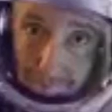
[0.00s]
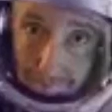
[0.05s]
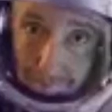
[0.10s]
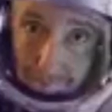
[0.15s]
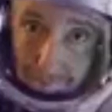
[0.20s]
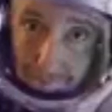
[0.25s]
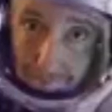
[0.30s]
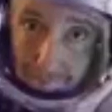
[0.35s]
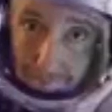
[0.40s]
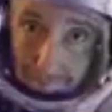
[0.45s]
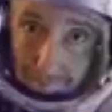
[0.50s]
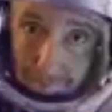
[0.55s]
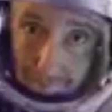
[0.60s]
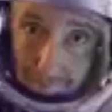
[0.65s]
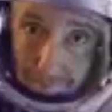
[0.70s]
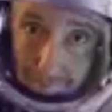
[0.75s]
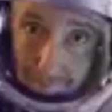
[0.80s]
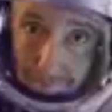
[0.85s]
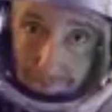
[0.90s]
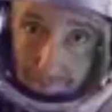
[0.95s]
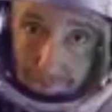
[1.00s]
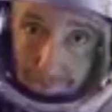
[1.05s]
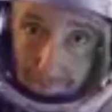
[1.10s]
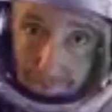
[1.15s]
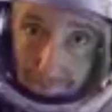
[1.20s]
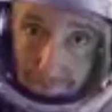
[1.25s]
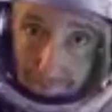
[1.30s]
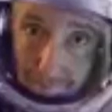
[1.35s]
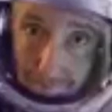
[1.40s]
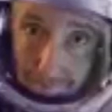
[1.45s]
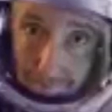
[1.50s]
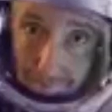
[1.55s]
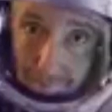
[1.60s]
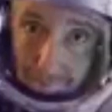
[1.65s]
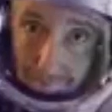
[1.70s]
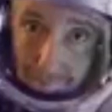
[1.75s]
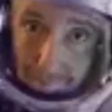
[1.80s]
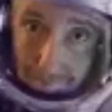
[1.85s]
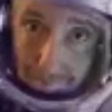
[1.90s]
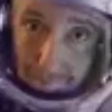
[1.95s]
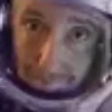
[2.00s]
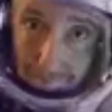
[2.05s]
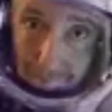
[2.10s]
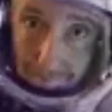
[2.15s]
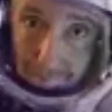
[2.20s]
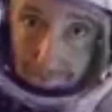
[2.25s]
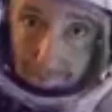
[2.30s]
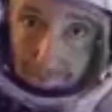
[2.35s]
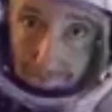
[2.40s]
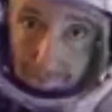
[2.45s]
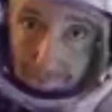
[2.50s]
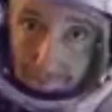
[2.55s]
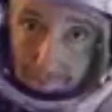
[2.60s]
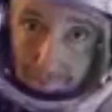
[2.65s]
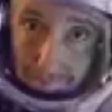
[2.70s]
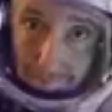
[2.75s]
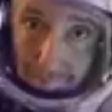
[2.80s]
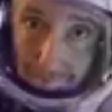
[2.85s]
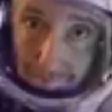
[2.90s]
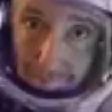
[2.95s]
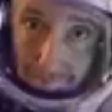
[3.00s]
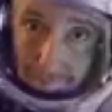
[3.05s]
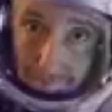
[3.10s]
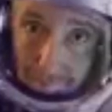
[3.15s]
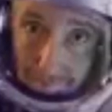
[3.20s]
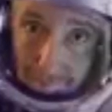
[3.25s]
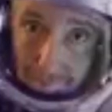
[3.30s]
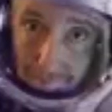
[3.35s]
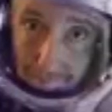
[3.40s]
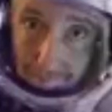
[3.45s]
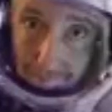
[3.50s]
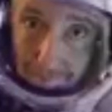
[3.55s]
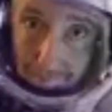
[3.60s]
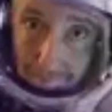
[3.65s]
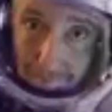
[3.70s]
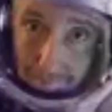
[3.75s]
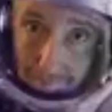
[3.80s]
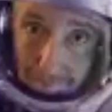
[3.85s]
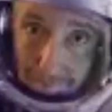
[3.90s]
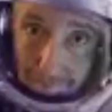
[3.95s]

The person shown says nothing.